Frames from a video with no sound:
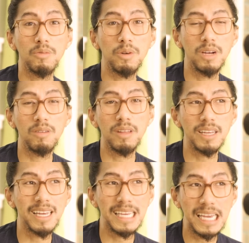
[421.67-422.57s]
where the only
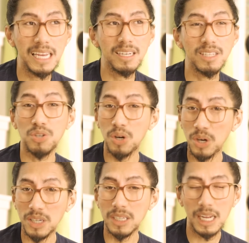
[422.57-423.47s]
thing I get is
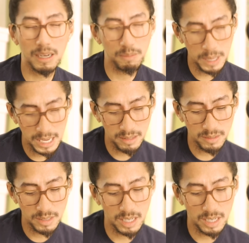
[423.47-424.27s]
hurt and pain?